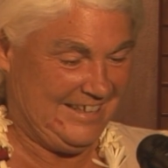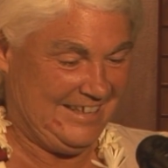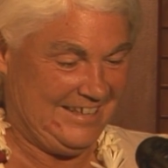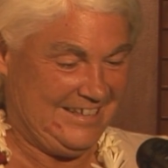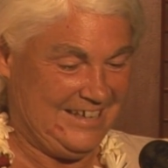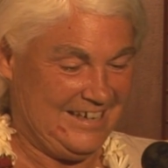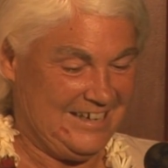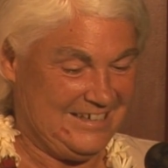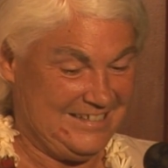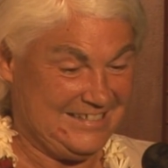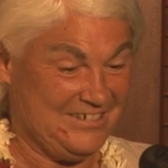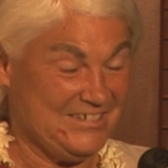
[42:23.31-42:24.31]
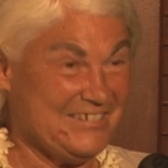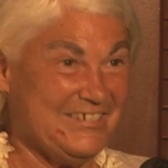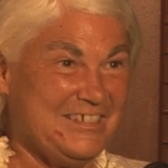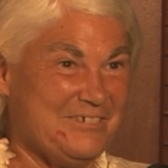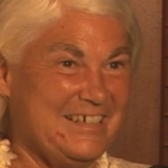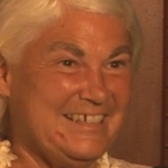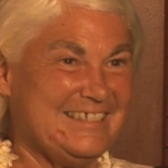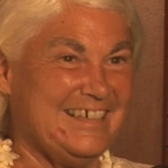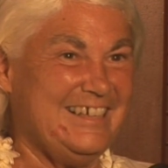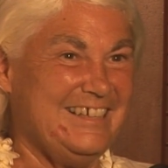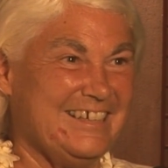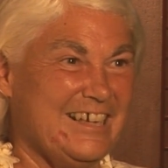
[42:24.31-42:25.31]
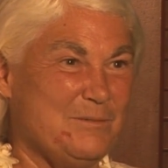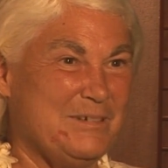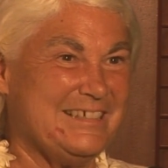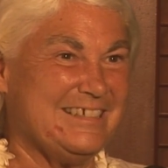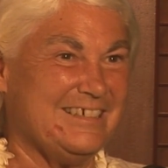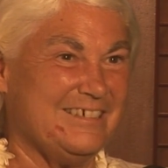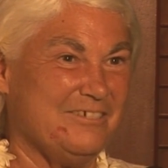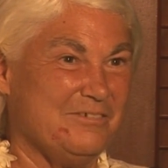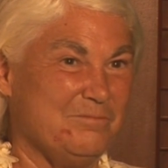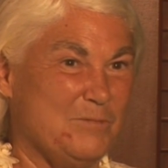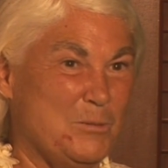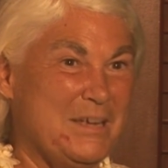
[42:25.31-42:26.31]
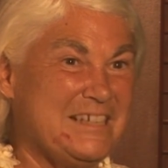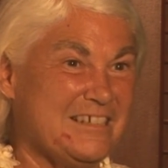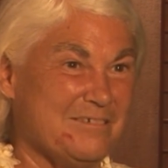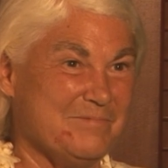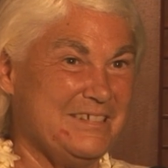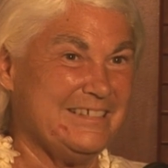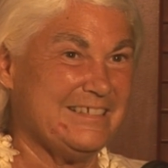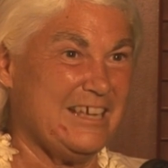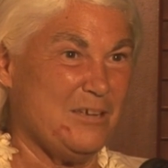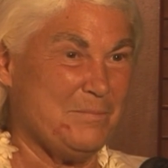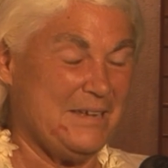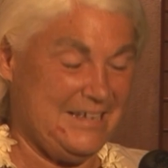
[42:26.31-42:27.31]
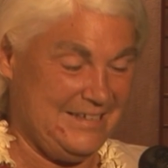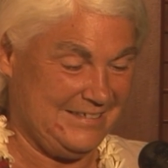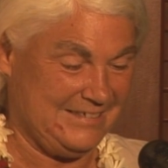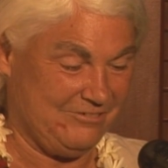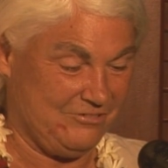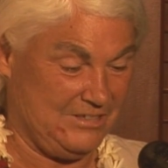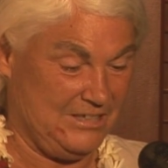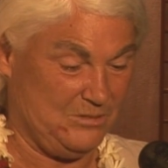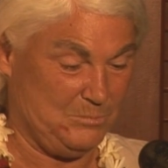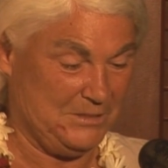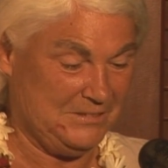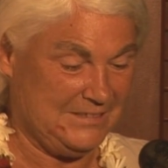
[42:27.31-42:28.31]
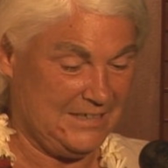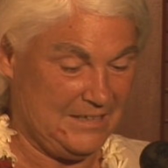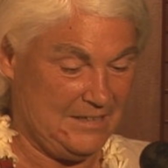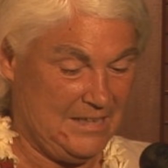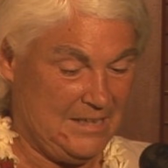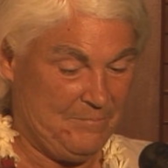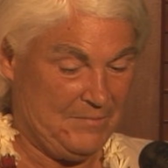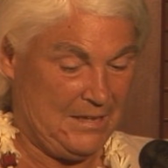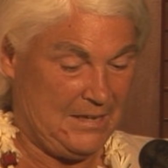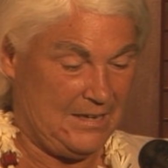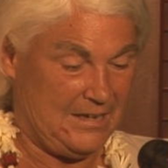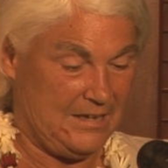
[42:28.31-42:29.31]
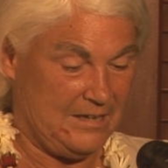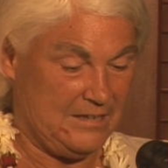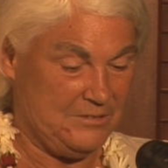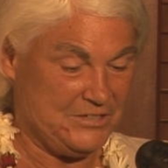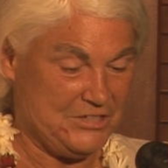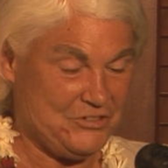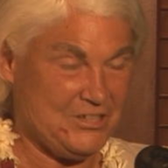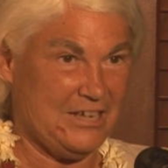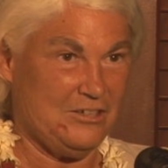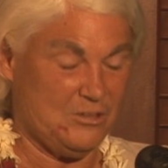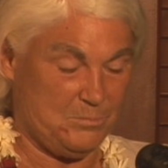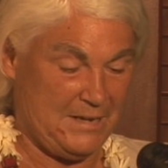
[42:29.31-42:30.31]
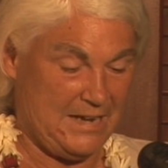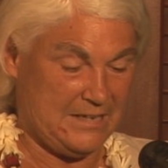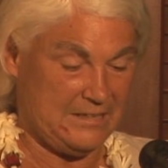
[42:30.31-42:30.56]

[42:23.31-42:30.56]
Yeah, and so it's really quite exciting how much momentum his campaign is building. It was interesting, I looked back